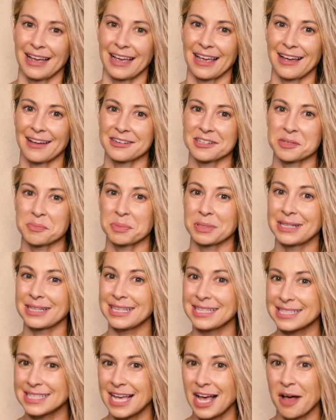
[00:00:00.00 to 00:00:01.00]
And
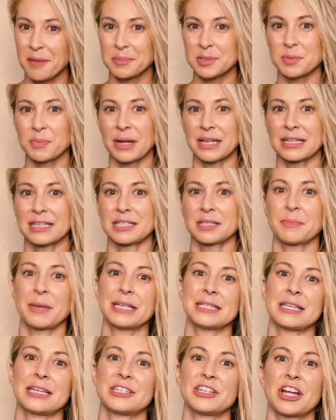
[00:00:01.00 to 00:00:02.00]
please help spread this
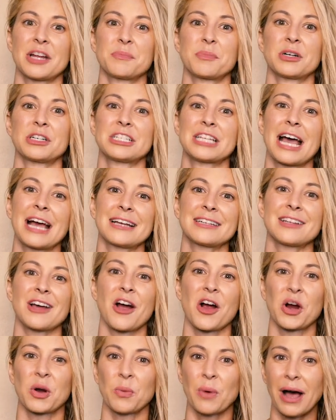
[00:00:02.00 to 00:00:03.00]
message and protect
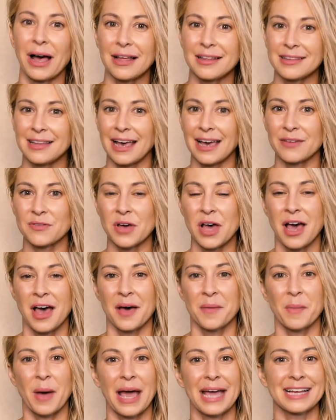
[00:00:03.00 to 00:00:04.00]
our wildlife
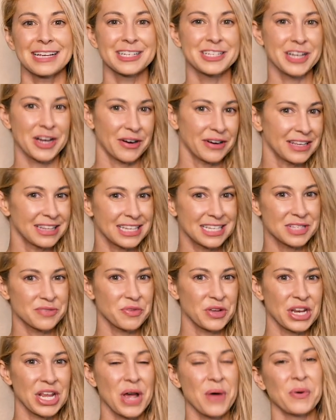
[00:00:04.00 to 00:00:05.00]
by sharing this
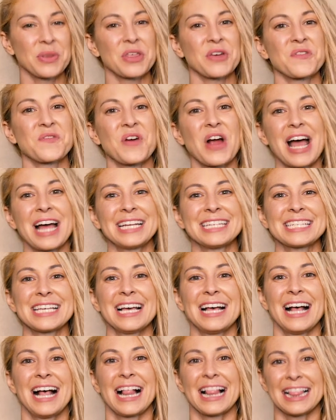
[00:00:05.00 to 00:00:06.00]
video with a friend,
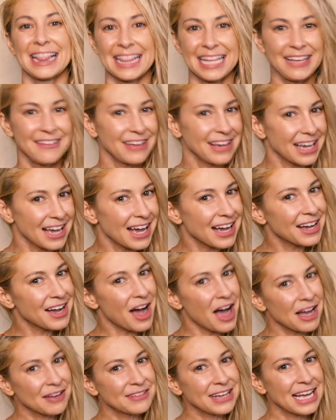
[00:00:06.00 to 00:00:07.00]
leaving a
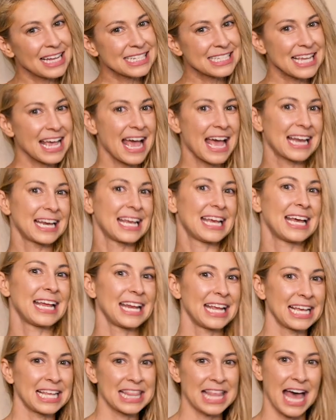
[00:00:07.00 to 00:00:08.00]
comment, and
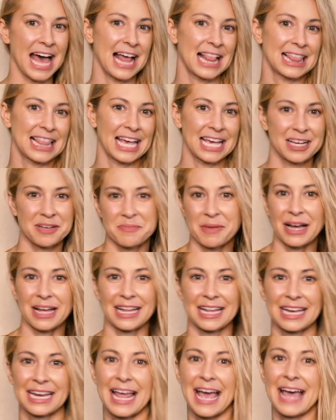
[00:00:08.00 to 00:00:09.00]
hitting that like
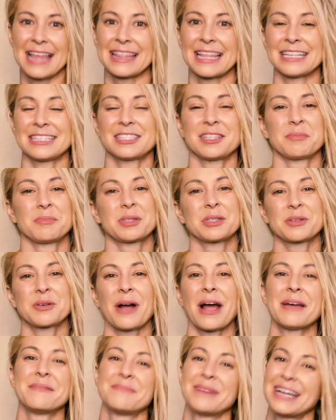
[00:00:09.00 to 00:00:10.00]
button and that
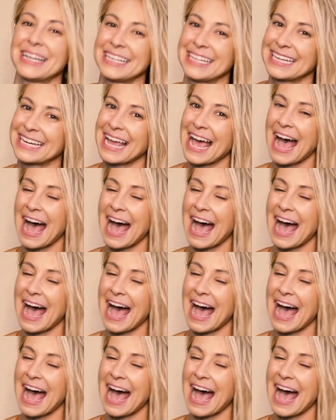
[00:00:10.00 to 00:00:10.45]
subscribe button.